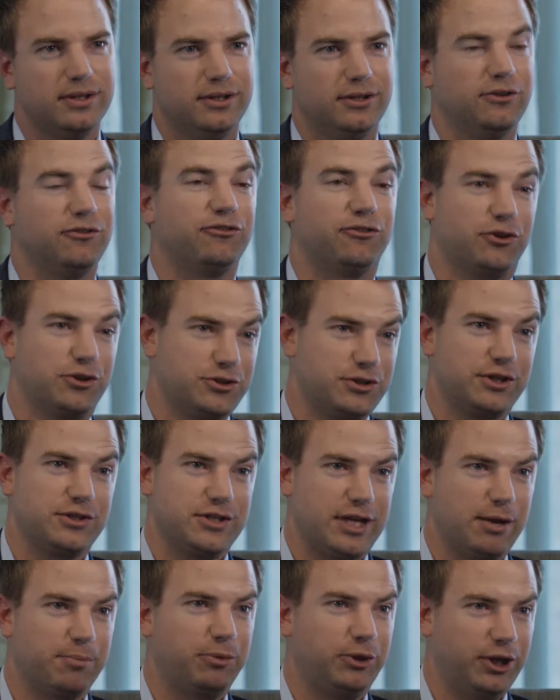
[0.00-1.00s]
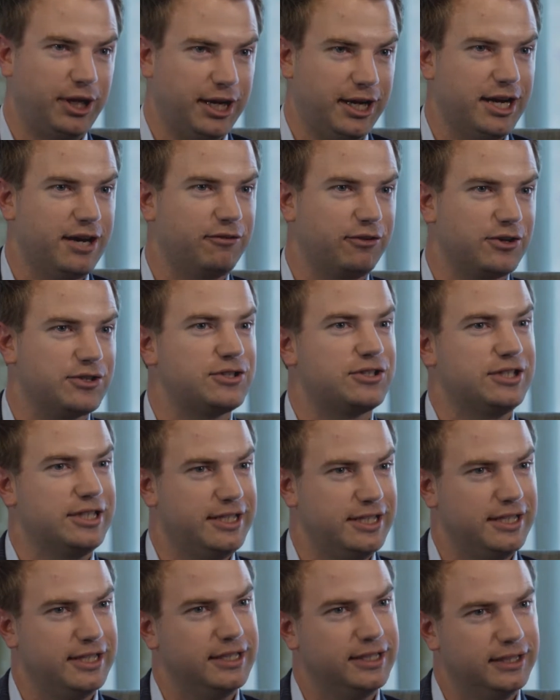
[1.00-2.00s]
the first example I had ever
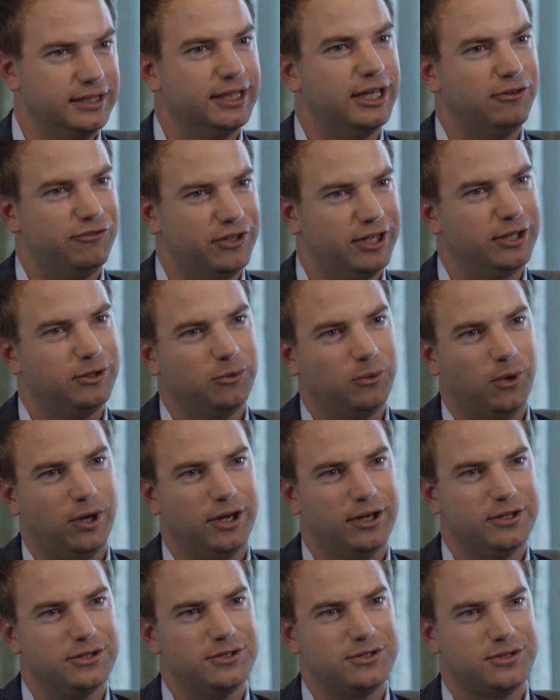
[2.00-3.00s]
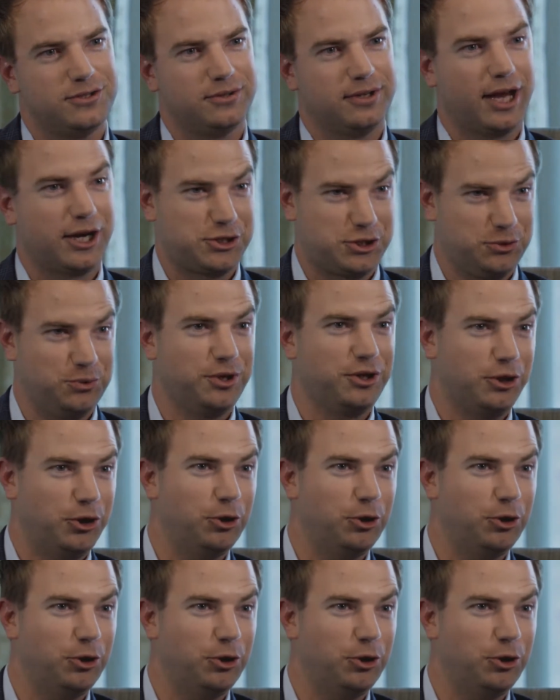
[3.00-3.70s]
seen of it was actually with